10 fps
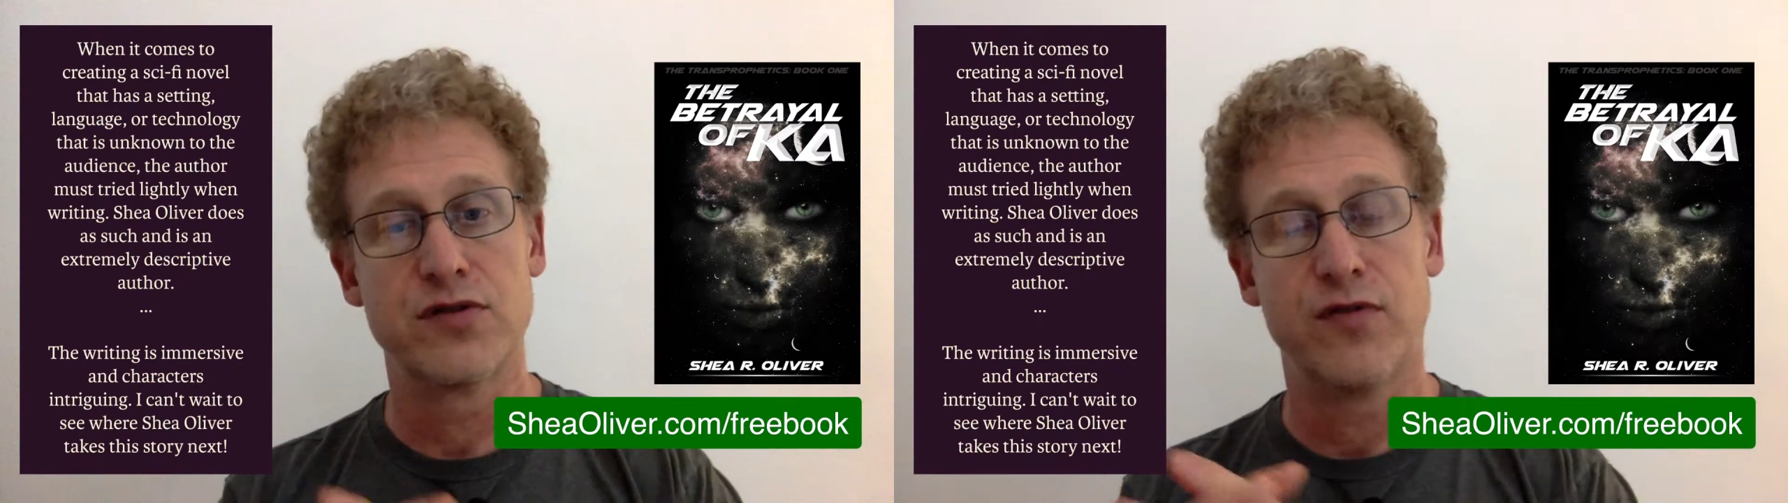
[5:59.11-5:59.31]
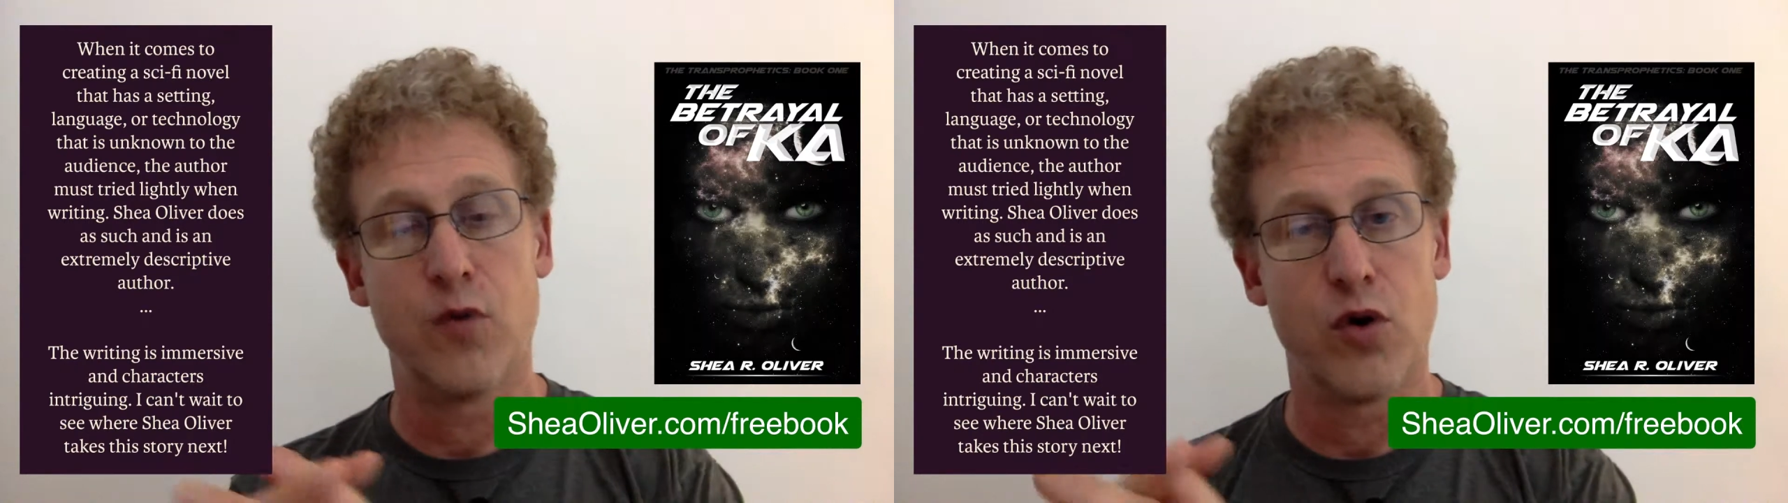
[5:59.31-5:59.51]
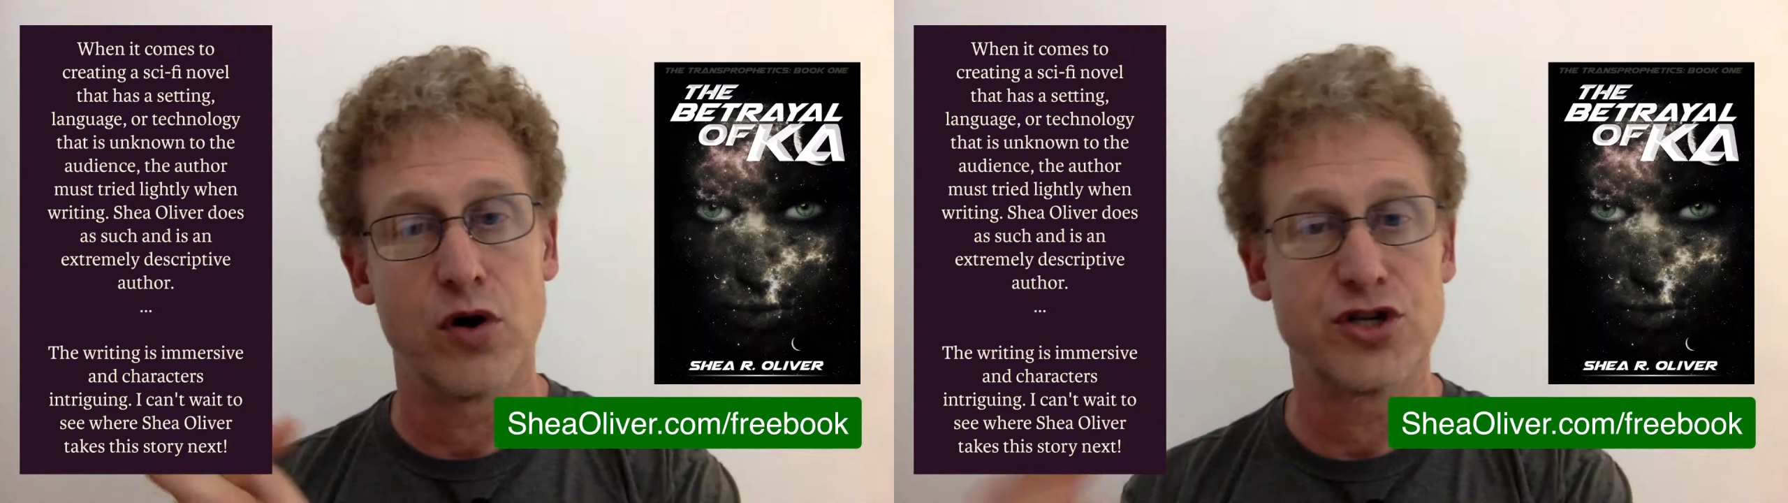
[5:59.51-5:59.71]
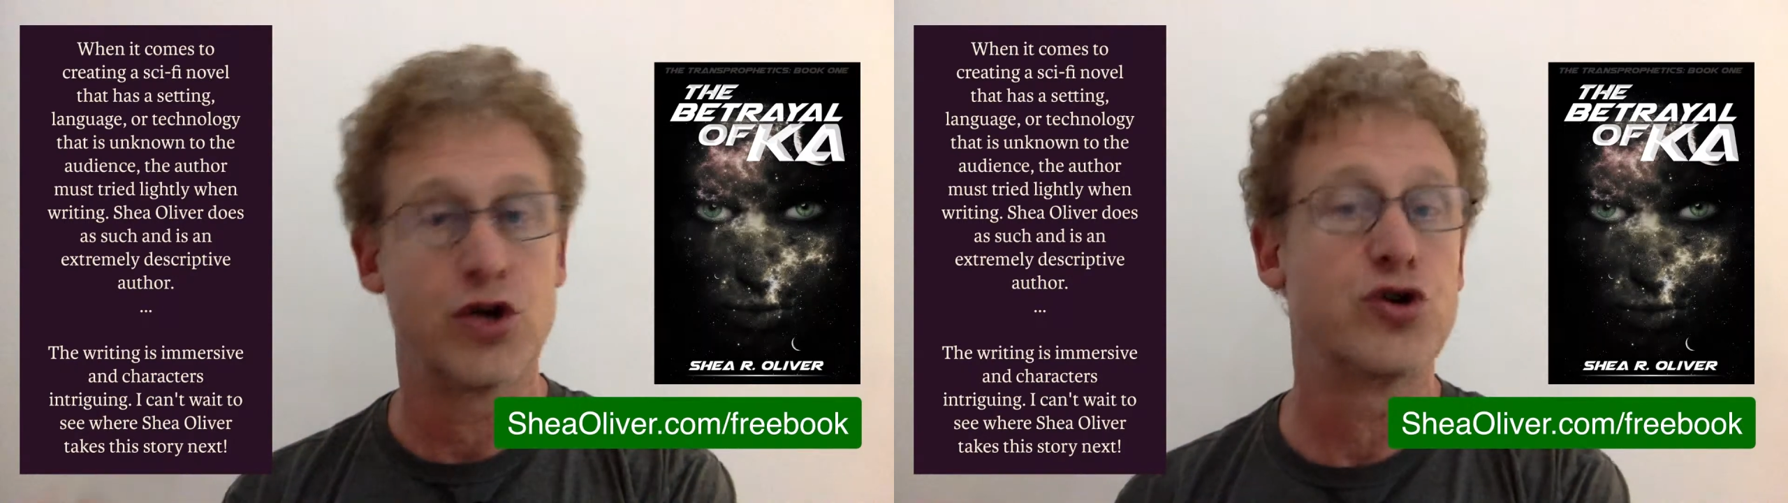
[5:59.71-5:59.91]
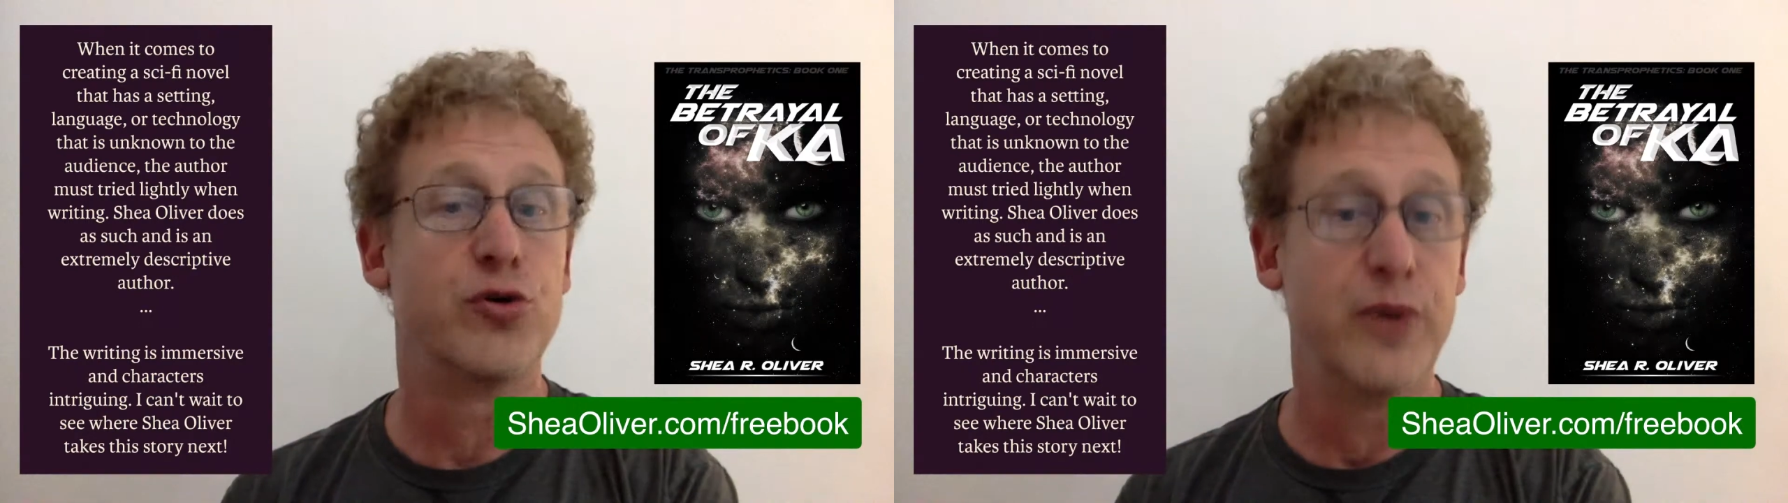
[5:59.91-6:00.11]
for
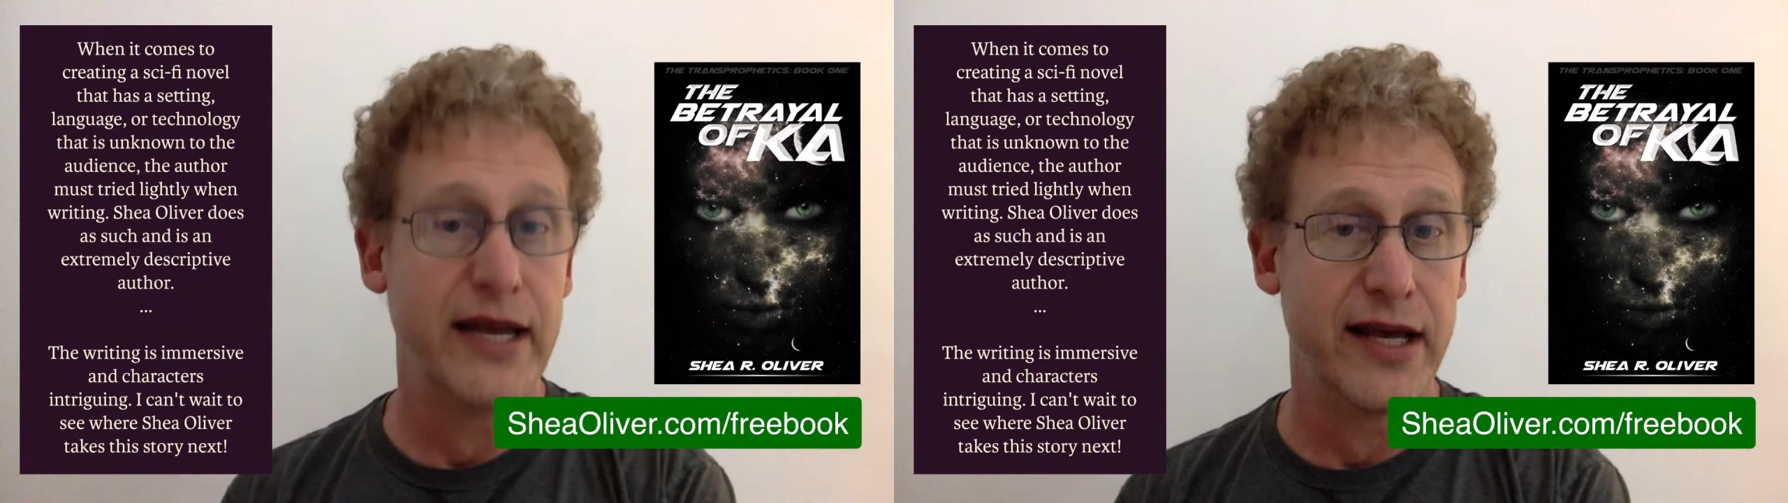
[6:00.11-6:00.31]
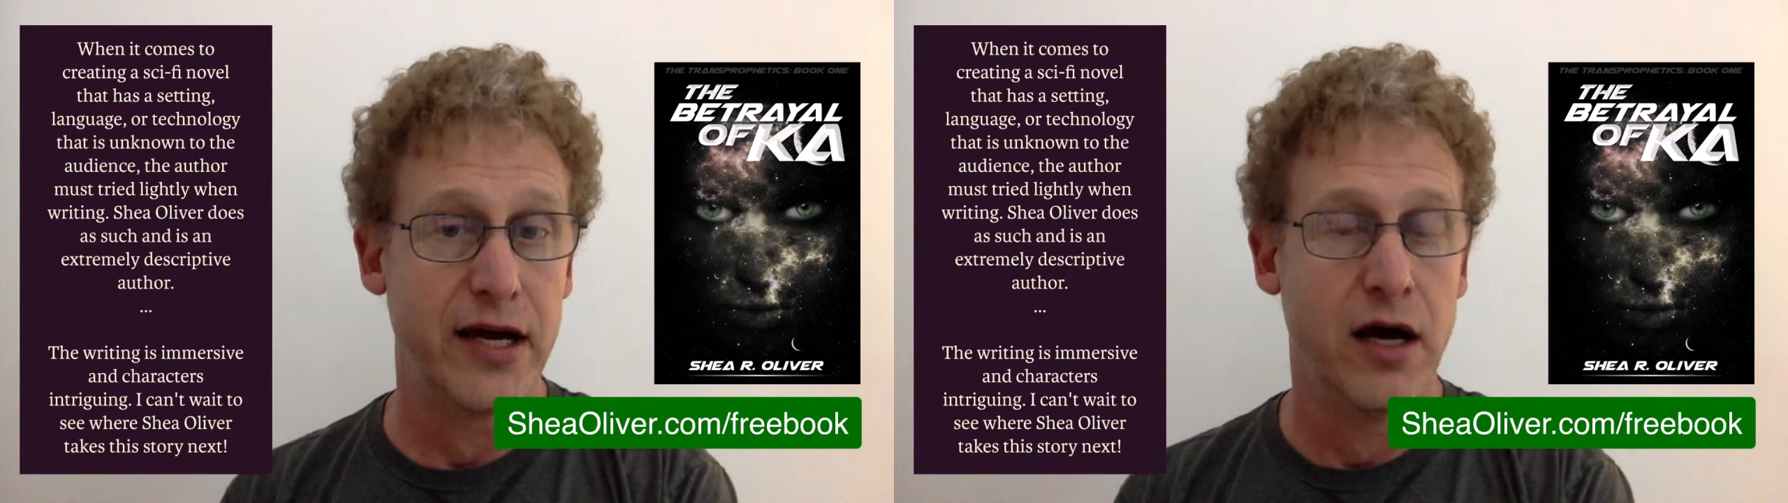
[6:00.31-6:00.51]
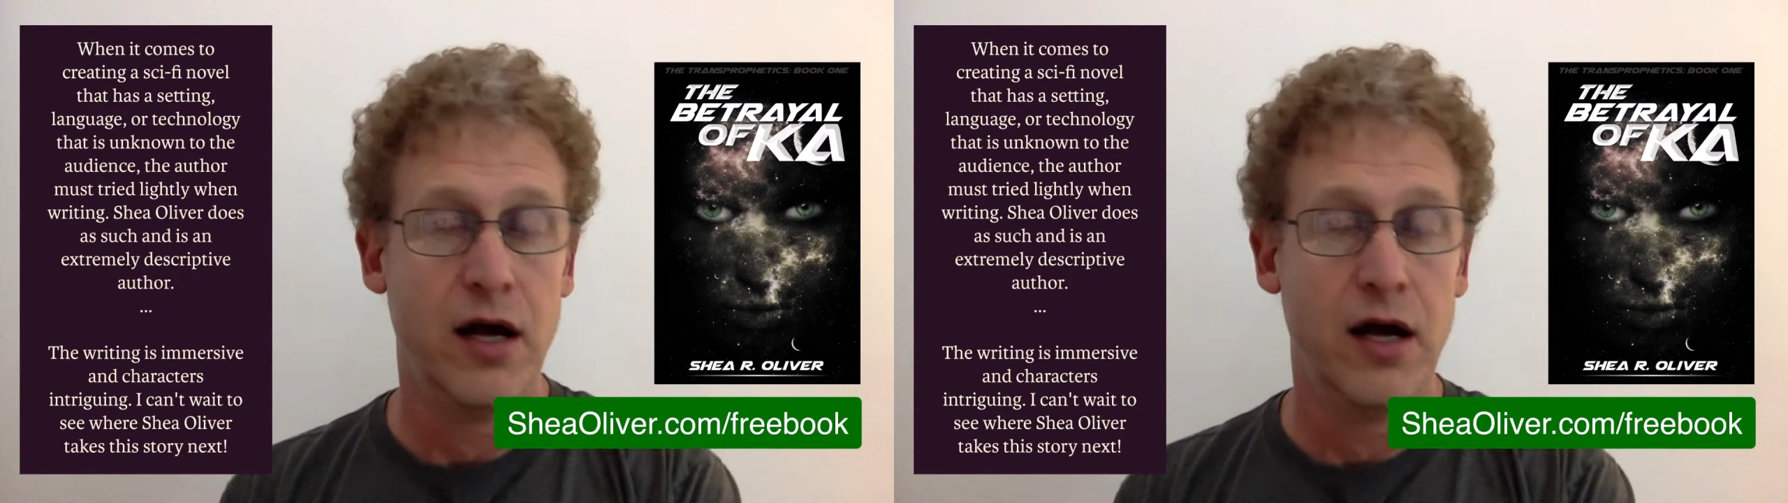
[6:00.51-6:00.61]
social media.